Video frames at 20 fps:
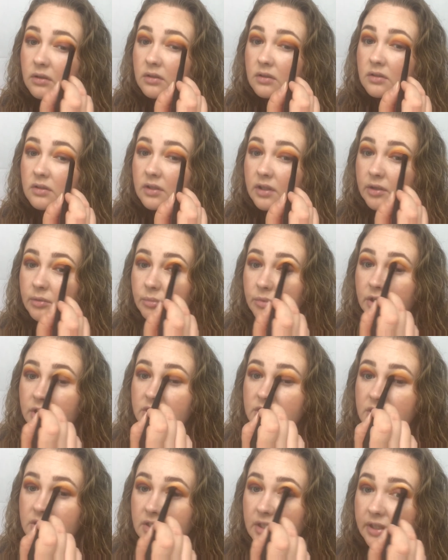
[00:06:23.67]
It's like
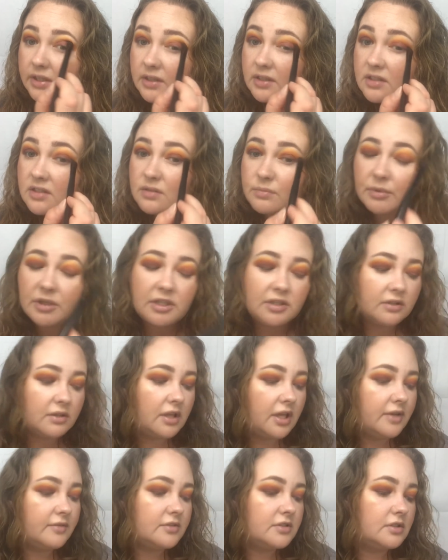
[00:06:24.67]
brushes like this make your
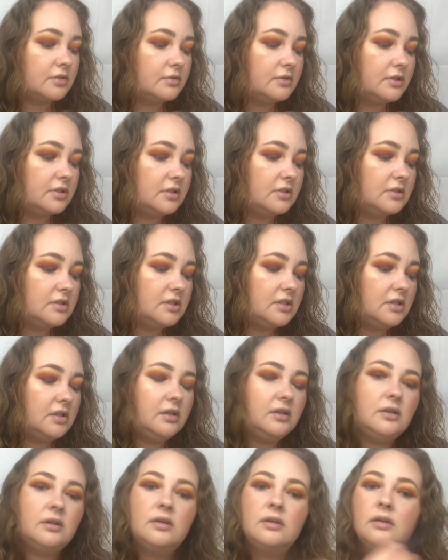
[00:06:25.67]
life so easy
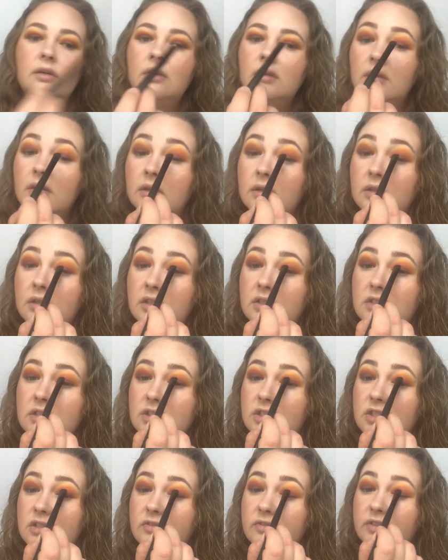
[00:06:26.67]
because it
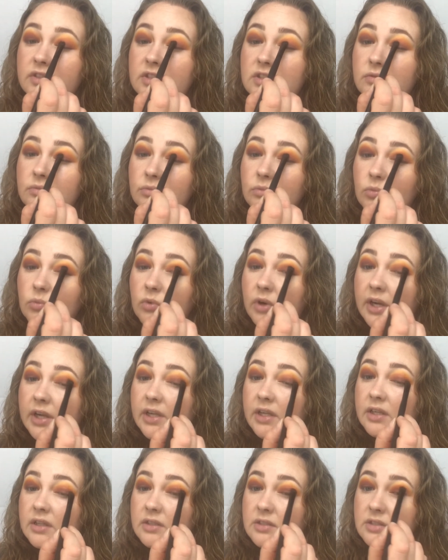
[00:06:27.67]
just fits right
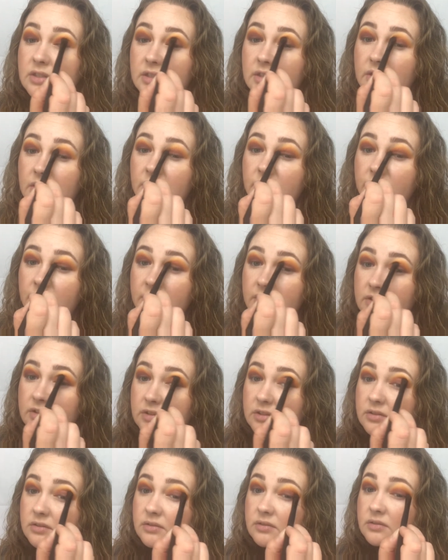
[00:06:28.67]
into the
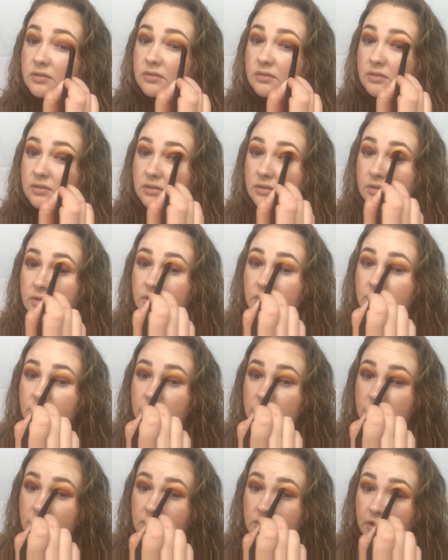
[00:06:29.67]
crease. And you
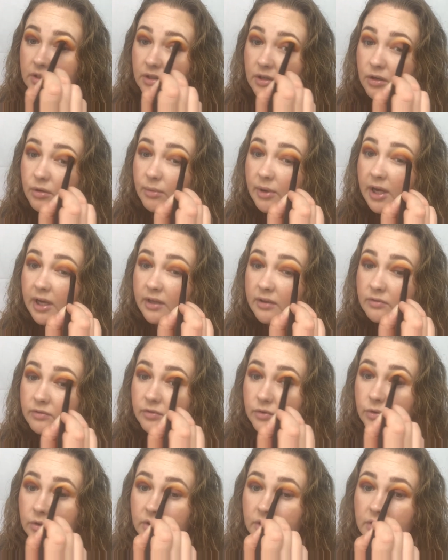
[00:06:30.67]
just can go back and
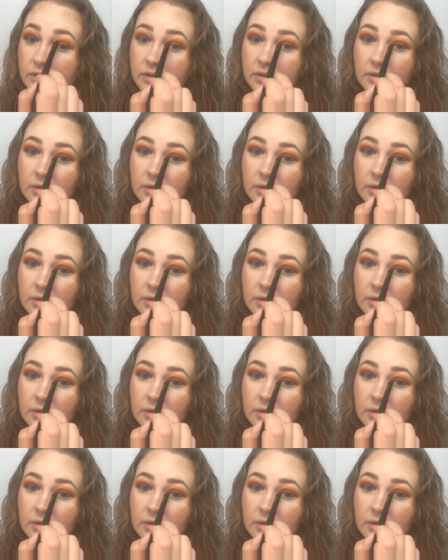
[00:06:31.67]
forth